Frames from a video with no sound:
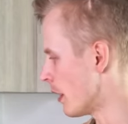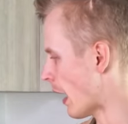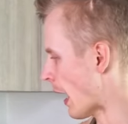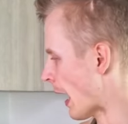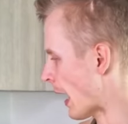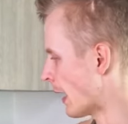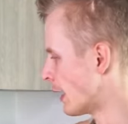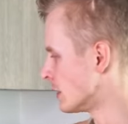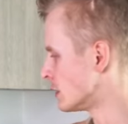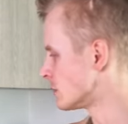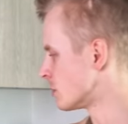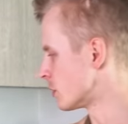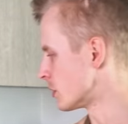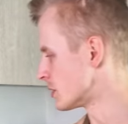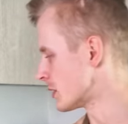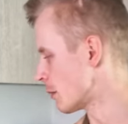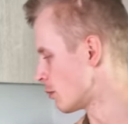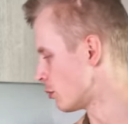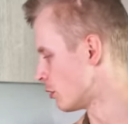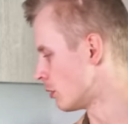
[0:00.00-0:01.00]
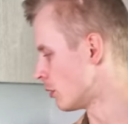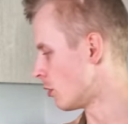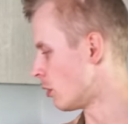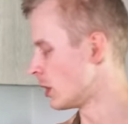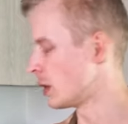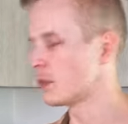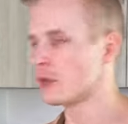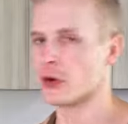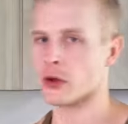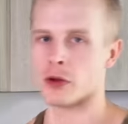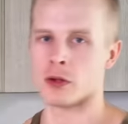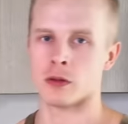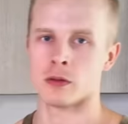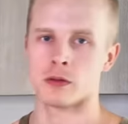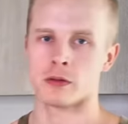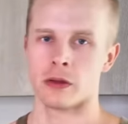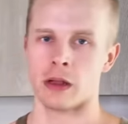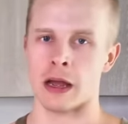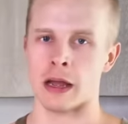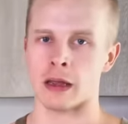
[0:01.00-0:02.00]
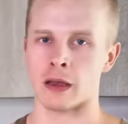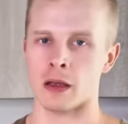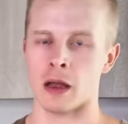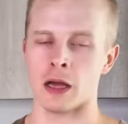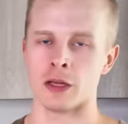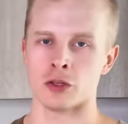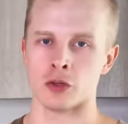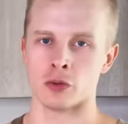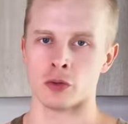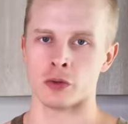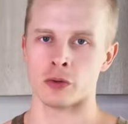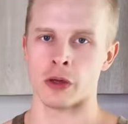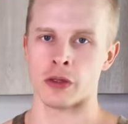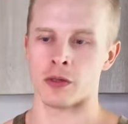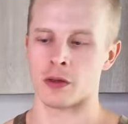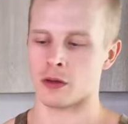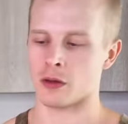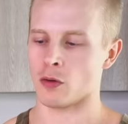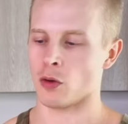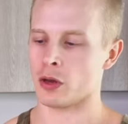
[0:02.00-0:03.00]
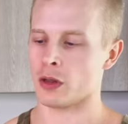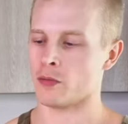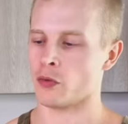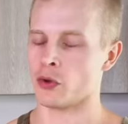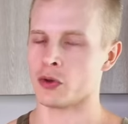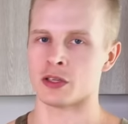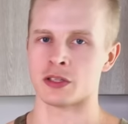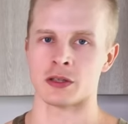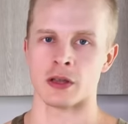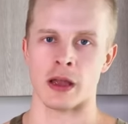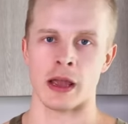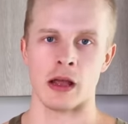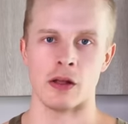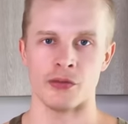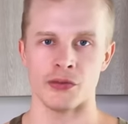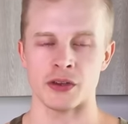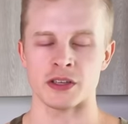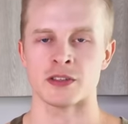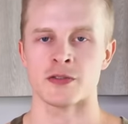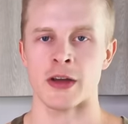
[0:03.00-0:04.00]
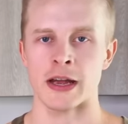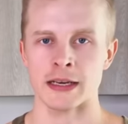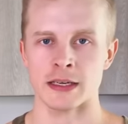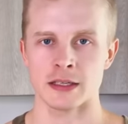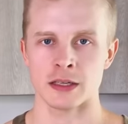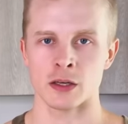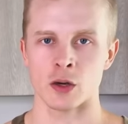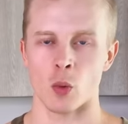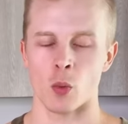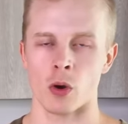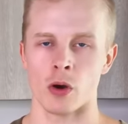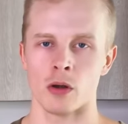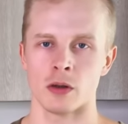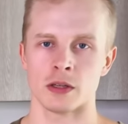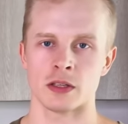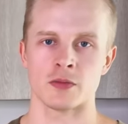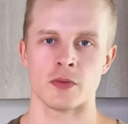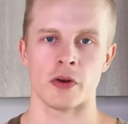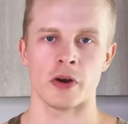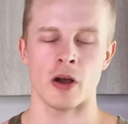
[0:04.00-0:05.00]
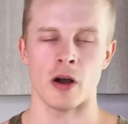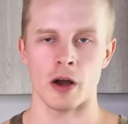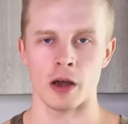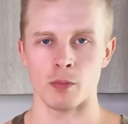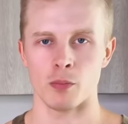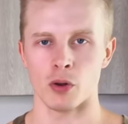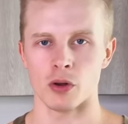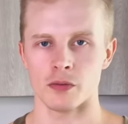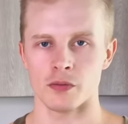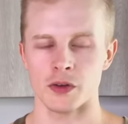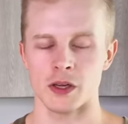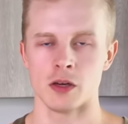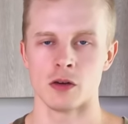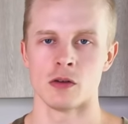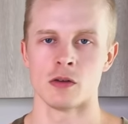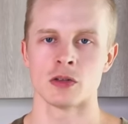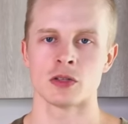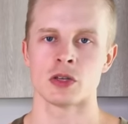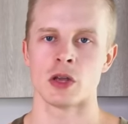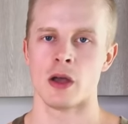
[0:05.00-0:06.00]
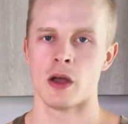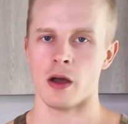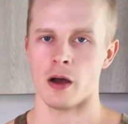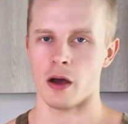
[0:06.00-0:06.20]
and for example olive oil like i do i think olive oil is the healthiest fat in the world it's very high in polyphenols